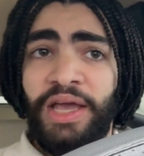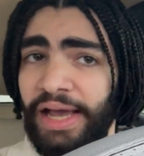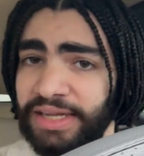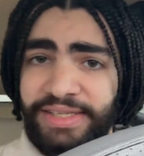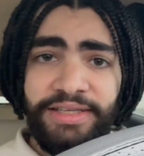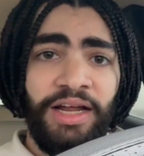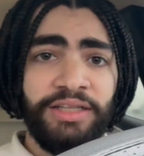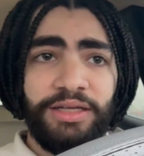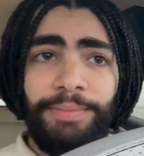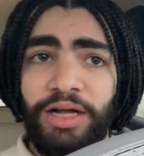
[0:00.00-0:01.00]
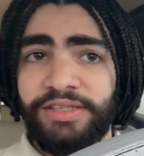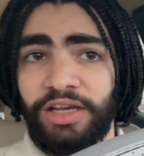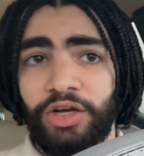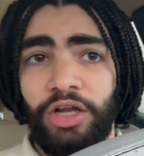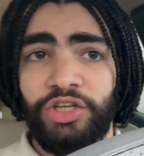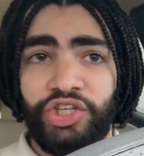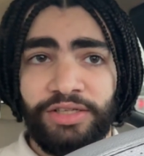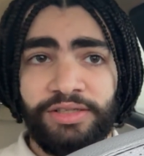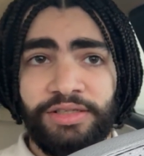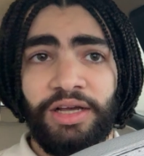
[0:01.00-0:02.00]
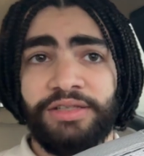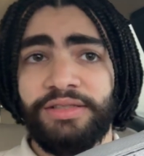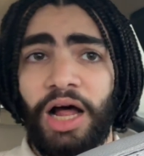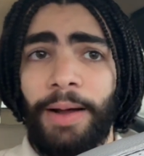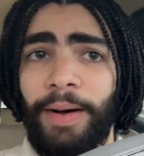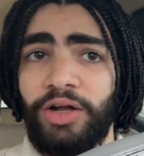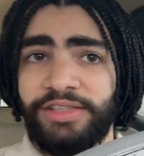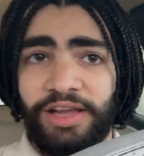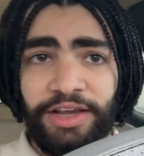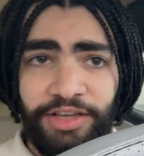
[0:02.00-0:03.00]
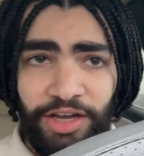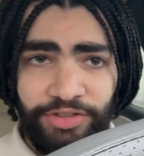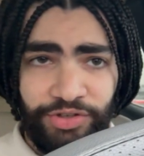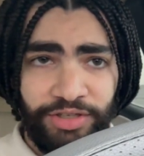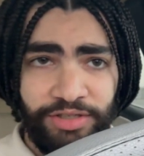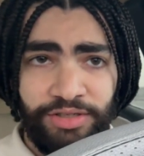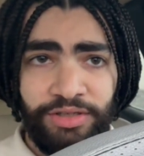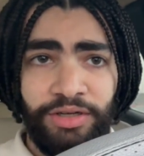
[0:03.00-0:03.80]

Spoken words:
it's not about psychologists, it's not about psychiatrists,